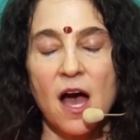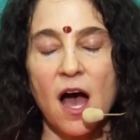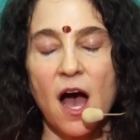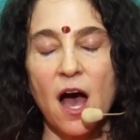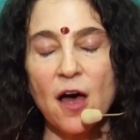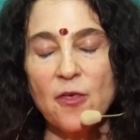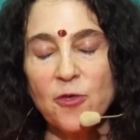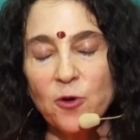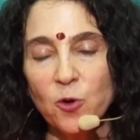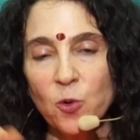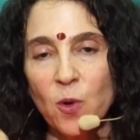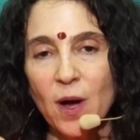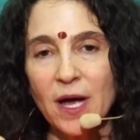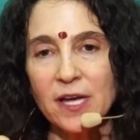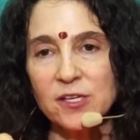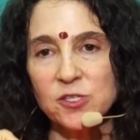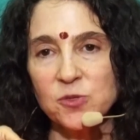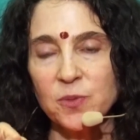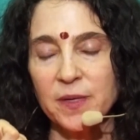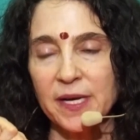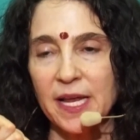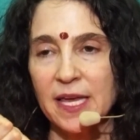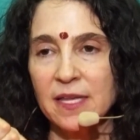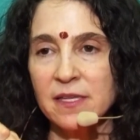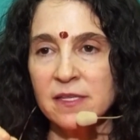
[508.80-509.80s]
Otherwise,
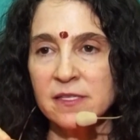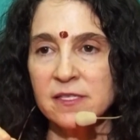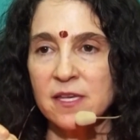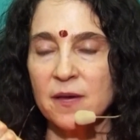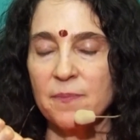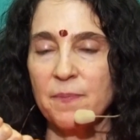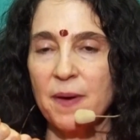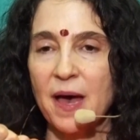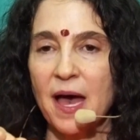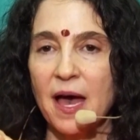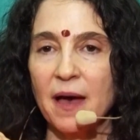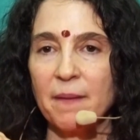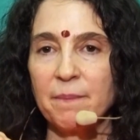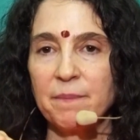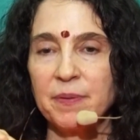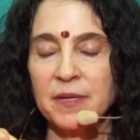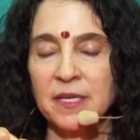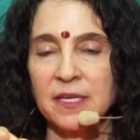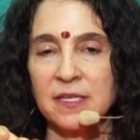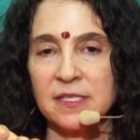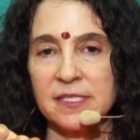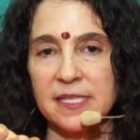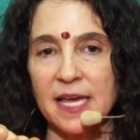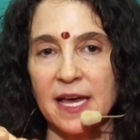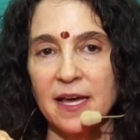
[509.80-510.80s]
what ends up
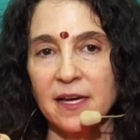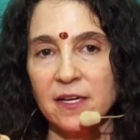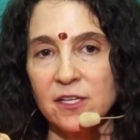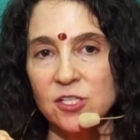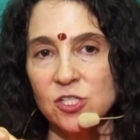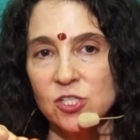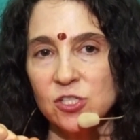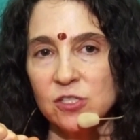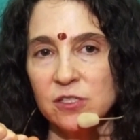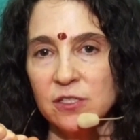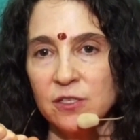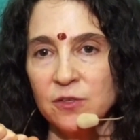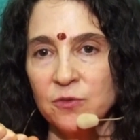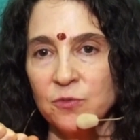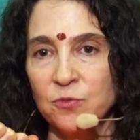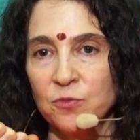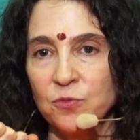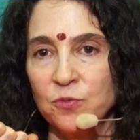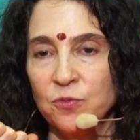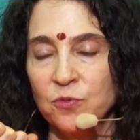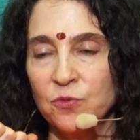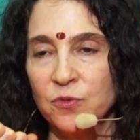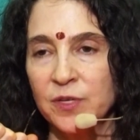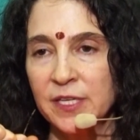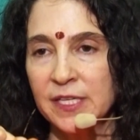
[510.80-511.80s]
happening is actually
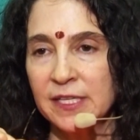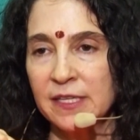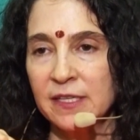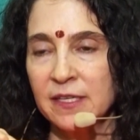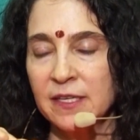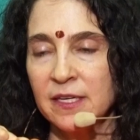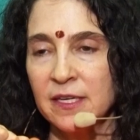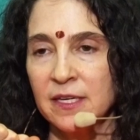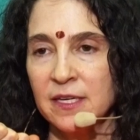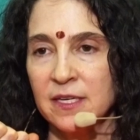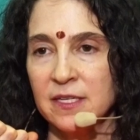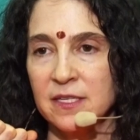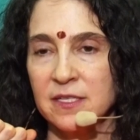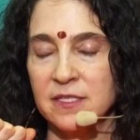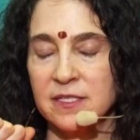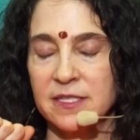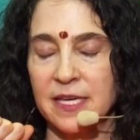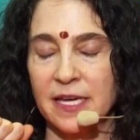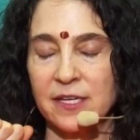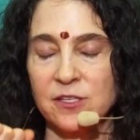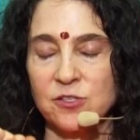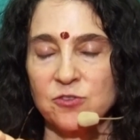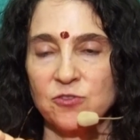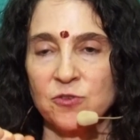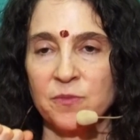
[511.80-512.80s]
really
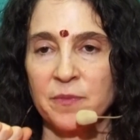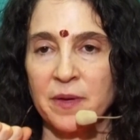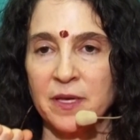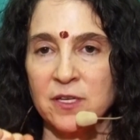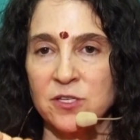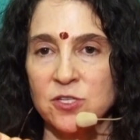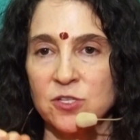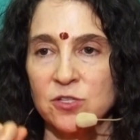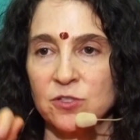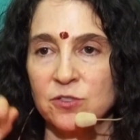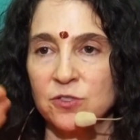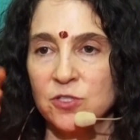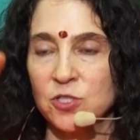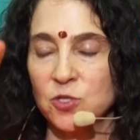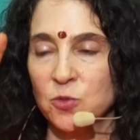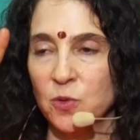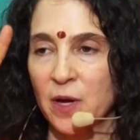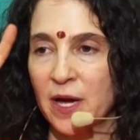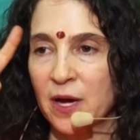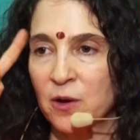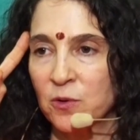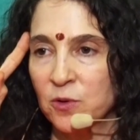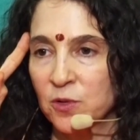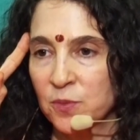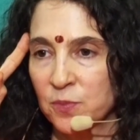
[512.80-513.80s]
detrimental to
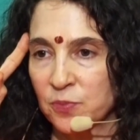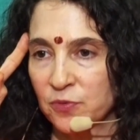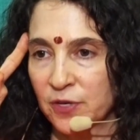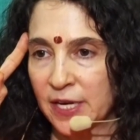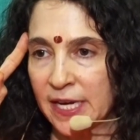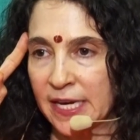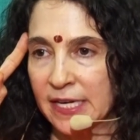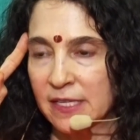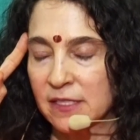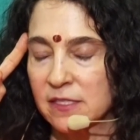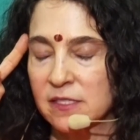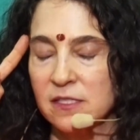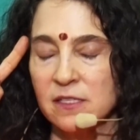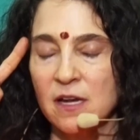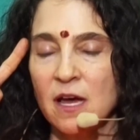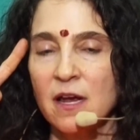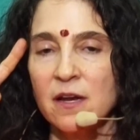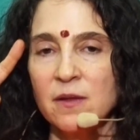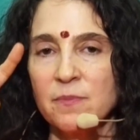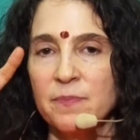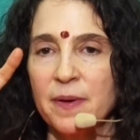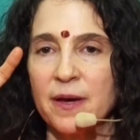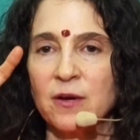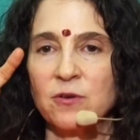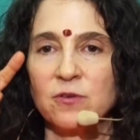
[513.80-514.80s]
our brain. It's not
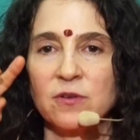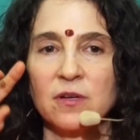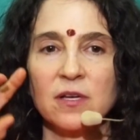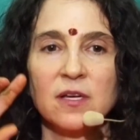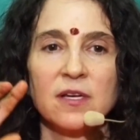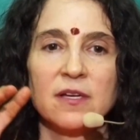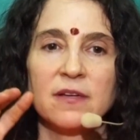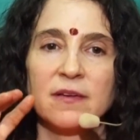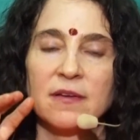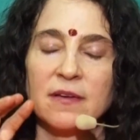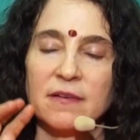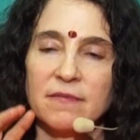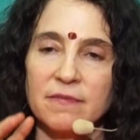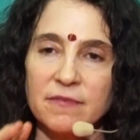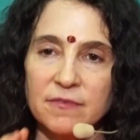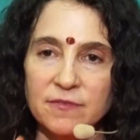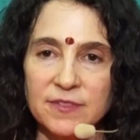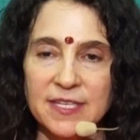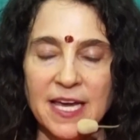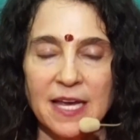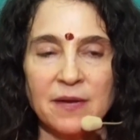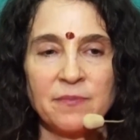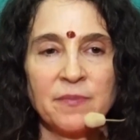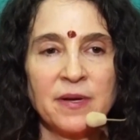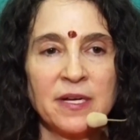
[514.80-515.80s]
about
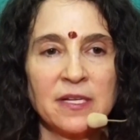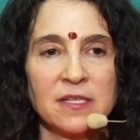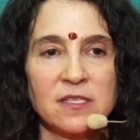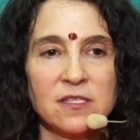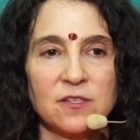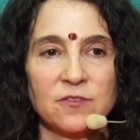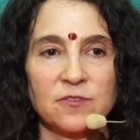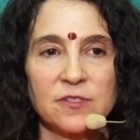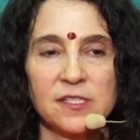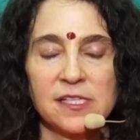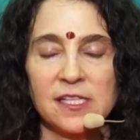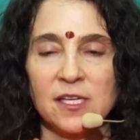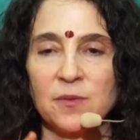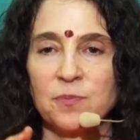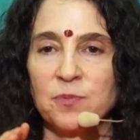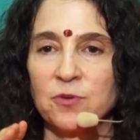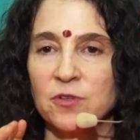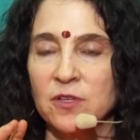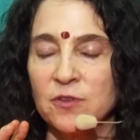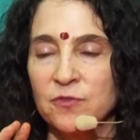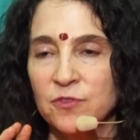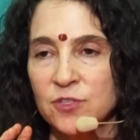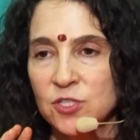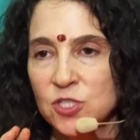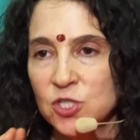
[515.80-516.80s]
10 minutes of sleep or
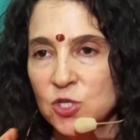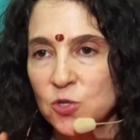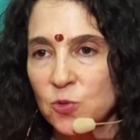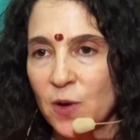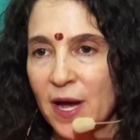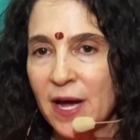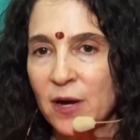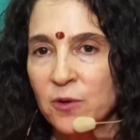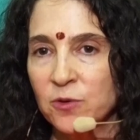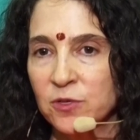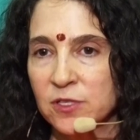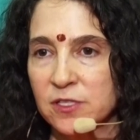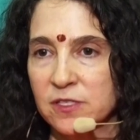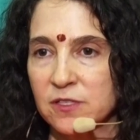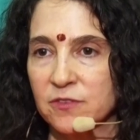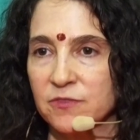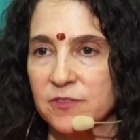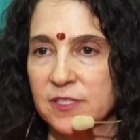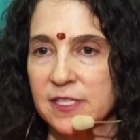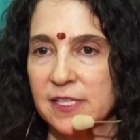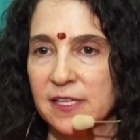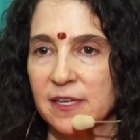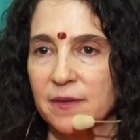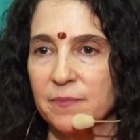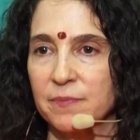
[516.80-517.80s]
even 2 hours of
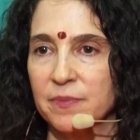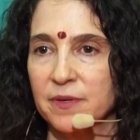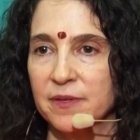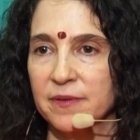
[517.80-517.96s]
sleep.